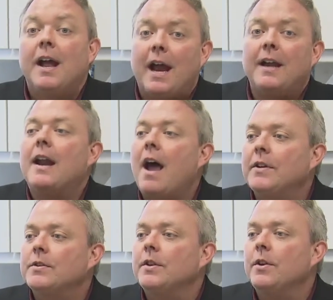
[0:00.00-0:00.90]
And then
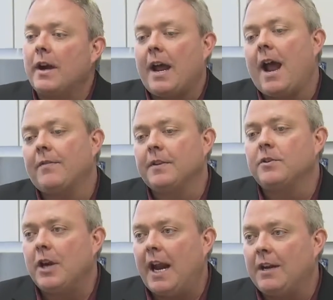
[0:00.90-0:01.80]
obviously you're going to have to
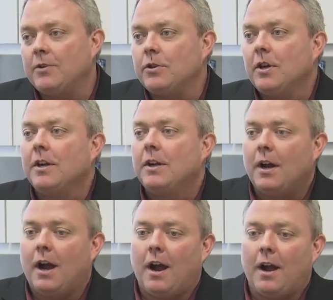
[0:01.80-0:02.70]
change,
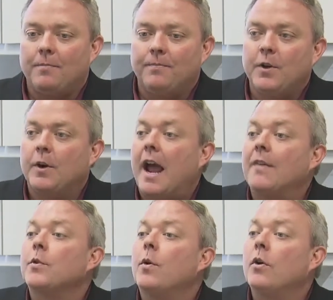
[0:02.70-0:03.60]
you're going to
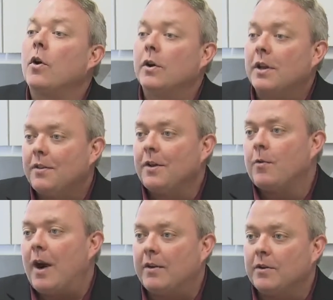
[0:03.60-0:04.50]
have to alert the
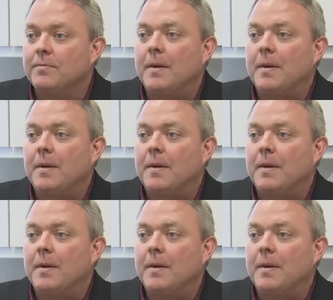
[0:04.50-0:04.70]
creditors.